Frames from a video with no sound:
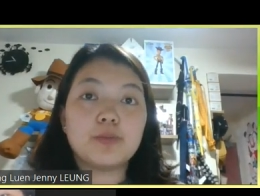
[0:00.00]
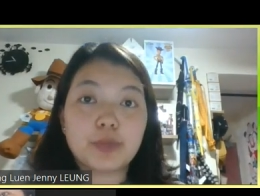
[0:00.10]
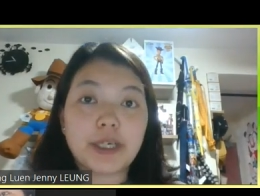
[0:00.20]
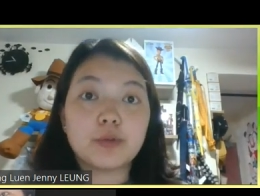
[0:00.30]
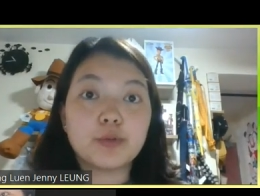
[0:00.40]

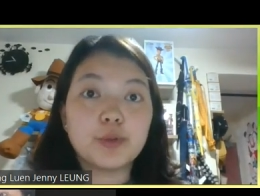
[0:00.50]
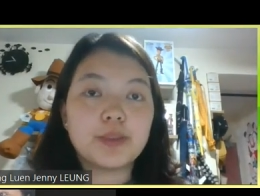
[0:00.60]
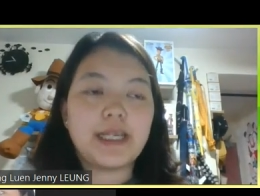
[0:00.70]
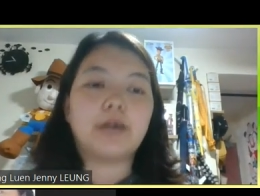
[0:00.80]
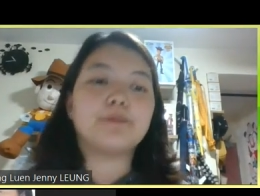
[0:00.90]
breakout
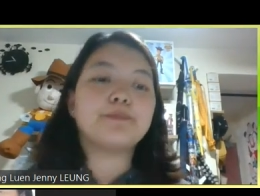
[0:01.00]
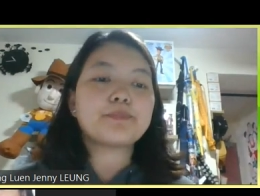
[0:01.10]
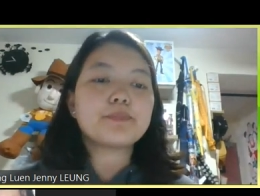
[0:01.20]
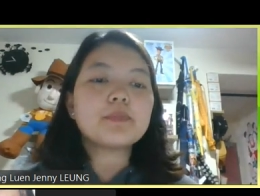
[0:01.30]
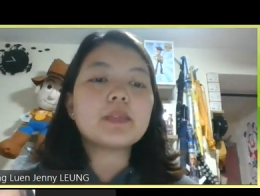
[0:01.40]
rooms now.
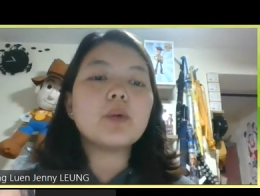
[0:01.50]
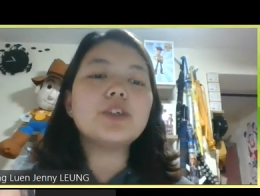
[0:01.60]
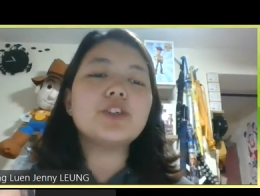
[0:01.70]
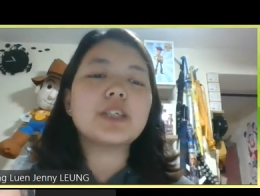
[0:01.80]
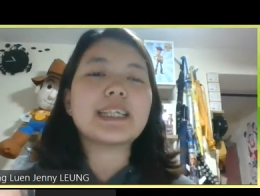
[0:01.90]

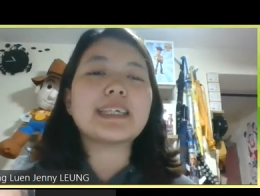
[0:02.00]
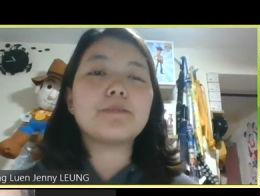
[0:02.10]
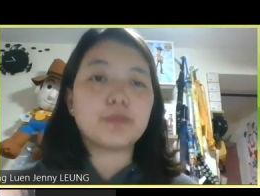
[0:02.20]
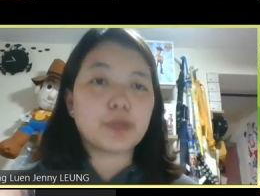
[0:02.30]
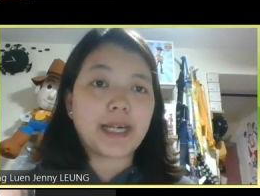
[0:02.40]
Once you click
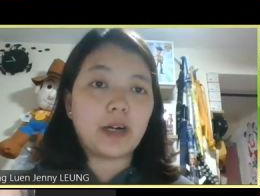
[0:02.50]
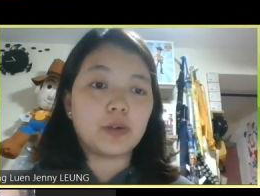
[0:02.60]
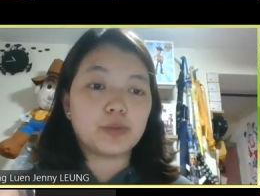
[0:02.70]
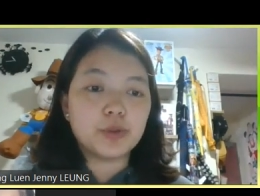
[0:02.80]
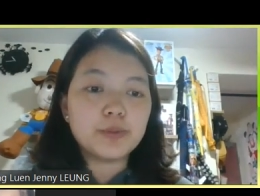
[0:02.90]

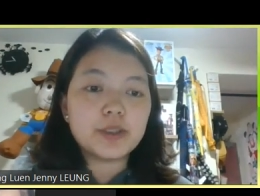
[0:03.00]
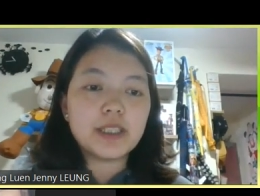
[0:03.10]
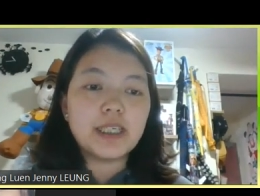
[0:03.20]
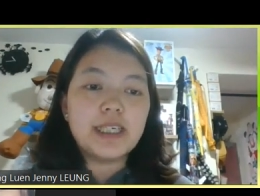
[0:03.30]
breakout rooms,